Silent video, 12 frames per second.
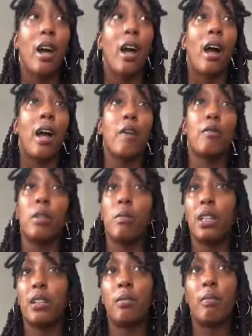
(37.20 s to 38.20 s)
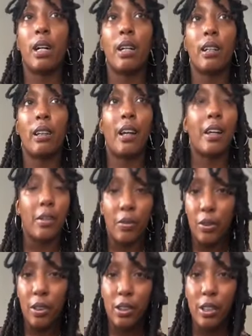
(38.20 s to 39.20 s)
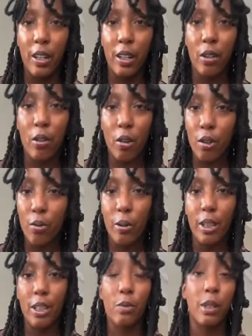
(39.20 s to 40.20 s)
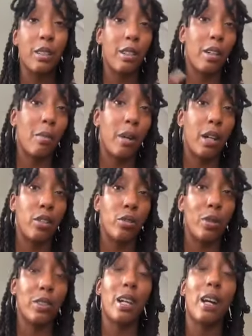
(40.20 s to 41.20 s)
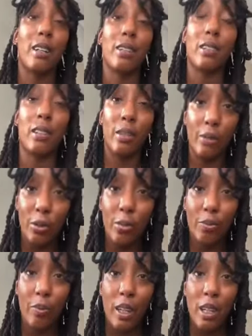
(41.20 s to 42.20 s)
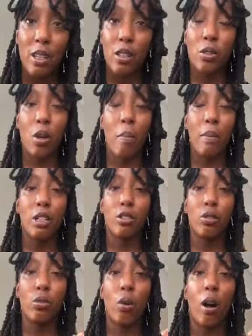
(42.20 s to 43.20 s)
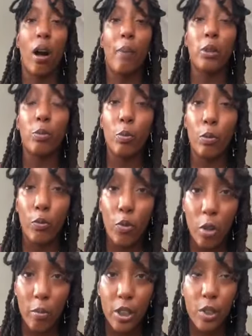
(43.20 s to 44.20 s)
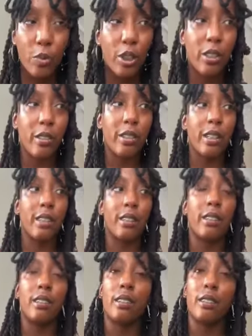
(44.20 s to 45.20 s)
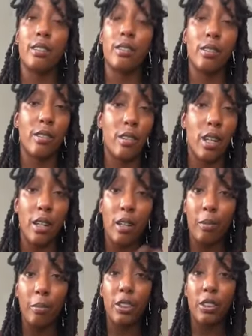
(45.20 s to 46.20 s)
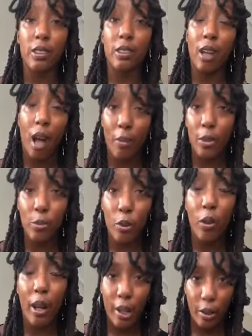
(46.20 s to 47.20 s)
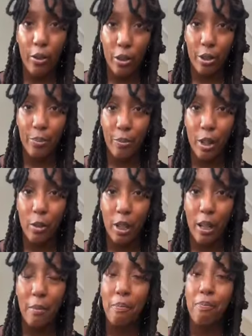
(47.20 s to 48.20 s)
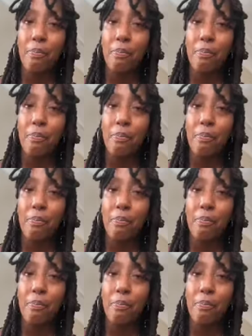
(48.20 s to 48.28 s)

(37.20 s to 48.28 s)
I have committed my life to studying all the ways we can take our body to its highest level. So I'm into optimal performance, which then encompasses optimal health, okay?